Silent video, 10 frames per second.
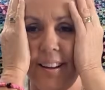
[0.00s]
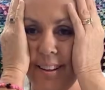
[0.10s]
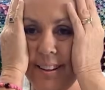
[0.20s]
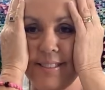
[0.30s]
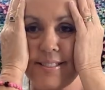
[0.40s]

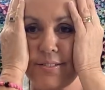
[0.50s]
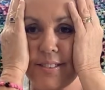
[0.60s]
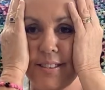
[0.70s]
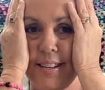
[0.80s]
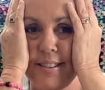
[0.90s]

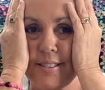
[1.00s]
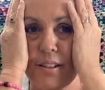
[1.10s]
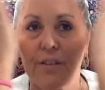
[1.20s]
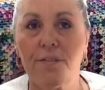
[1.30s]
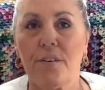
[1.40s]
it's, it's,
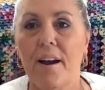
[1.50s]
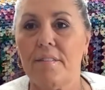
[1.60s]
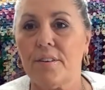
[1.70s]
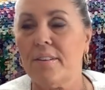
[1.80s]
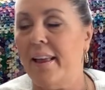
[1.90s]
they're
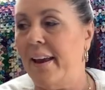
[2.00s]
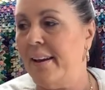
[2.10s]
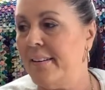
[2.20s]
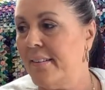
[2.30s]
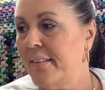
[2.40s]
forever
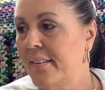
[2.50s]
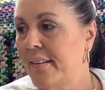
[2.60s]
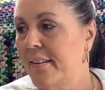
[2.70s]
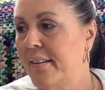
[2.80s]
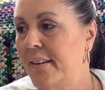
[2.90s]
late.
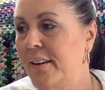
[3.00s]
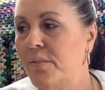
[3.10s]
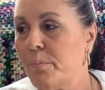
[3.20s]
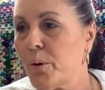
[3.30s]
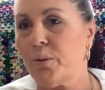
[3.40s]

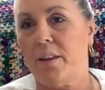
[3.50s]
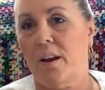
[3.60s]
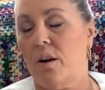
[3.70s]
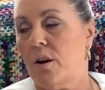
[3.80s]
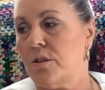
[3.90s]
Even birthday
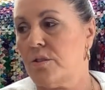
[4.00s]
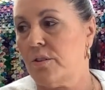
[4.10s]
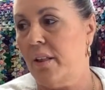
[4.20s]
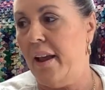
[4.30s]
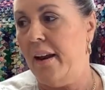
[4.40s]
cards are
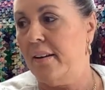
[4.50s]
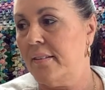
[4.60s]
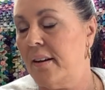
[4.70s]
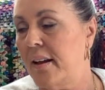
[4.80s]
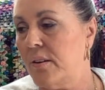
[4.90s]
late.
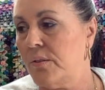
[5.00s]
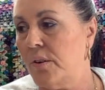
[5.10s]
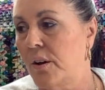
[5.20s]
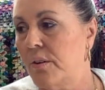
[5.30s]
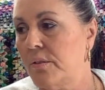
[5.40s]
I don't
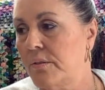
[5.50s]
know.